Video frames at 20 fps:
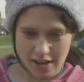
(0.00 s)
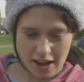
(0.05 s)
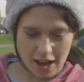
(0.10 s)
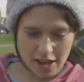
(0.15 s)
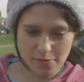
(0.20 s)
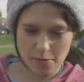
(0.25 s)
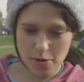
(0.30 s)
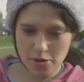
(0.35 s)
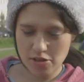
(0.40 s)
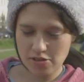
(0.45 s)

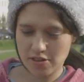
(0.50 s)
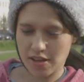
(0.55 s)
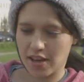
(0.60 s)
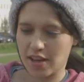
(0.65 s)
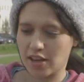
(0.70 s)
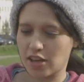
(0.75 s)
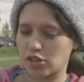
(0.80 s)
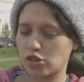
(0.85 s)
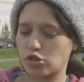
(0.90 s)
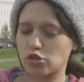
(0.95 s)
as much as I
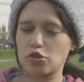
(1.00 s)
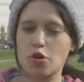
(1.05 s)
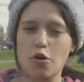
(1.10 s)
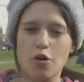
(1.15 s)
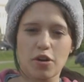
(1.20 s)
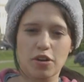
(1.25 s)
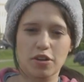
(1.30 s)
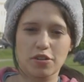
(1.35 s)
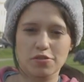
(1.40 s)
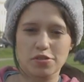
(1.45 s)

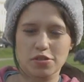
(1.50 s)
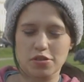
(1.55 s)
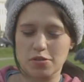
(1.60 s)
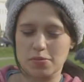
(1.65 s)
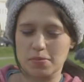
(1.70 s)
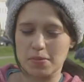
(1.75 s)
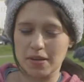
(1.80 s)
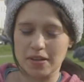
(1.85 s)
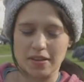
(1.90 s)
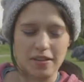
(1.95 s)
adore
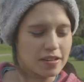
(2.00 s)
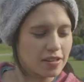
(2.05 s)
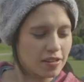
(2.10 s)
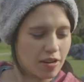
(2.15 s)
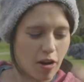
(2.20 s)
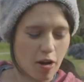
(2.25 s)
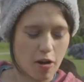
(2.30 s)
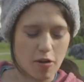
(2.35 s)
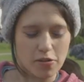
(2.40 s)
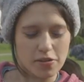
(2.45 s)
YouTube and
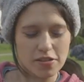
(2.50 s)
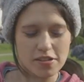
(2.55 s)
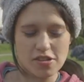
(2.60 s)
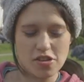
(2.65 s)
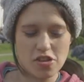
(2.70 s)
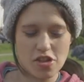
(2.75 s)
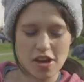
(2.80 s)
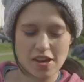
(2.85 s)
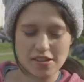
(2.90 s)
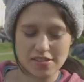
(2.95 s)
all this
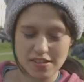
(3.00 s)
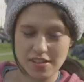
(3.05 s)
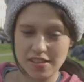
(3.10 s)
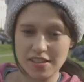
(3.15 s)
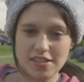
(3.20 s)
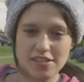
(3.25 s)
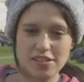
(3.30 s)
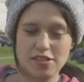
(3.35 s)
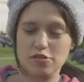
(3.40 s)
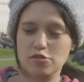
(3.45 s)
jazz that
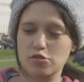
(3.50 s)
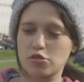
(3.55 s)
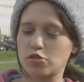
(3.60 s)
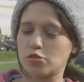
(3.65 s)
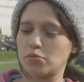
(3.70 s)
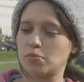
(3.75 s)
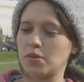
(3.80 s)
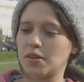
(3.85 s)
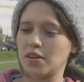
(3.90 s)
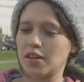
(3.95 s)
is
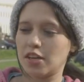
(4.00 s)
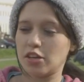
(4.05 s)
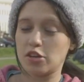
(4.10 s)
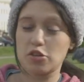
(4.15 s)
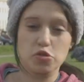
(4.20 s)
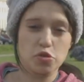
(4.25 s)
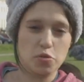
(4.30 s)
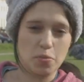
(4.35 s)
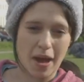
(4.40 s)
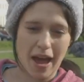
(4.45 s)
YouTube,
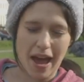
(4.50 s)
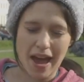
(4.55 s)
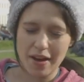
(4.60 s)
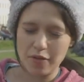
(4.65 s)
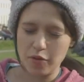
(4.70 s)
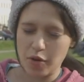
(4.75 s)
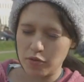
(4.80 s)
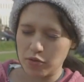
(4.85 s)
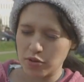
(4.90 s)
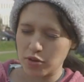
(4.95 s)
YouTube
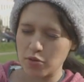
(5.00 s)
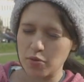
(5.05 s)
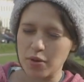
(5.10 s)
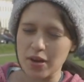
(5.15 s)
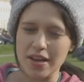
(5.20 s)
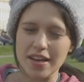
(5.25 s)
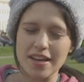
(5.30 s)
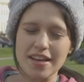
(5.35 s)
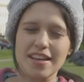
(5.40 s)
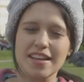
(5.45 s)
ad revenue
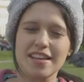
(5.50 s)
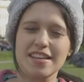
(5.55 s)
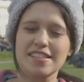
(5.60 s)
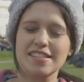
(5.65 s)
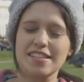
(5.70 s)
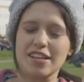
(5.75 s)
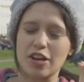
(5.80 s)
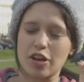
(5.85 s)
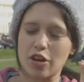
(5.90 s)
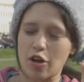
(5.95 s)

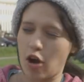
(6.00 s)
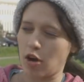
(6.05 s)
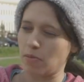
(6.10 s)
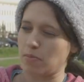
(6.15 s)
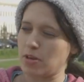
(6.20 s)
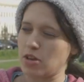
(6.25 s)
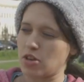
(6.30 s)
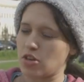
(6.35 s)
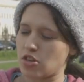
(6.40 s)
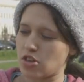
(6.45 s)
is
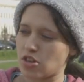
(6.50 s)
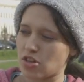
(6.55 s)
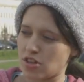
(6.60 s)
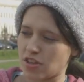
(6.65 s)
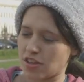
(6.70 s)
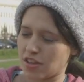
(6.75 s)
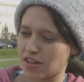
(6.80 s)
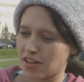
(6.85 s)
garbage.